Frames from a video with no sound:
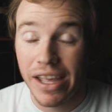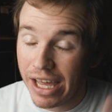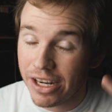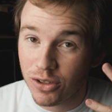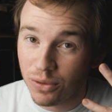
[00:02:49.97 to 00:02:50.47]

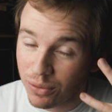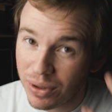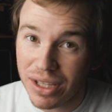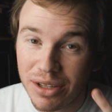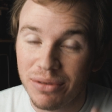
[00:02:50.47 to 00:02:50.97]
And it's
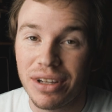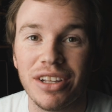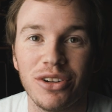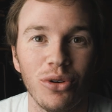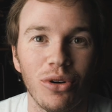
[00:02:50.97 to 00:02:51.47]
really,
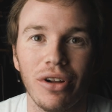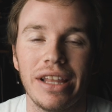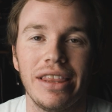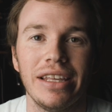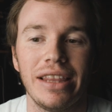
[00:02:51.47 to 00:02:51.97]
really cool. I
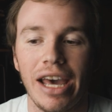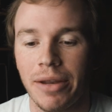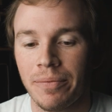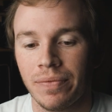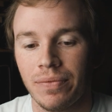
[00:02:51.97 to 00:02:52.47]
think
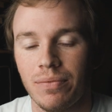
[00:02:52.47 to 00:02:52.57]
that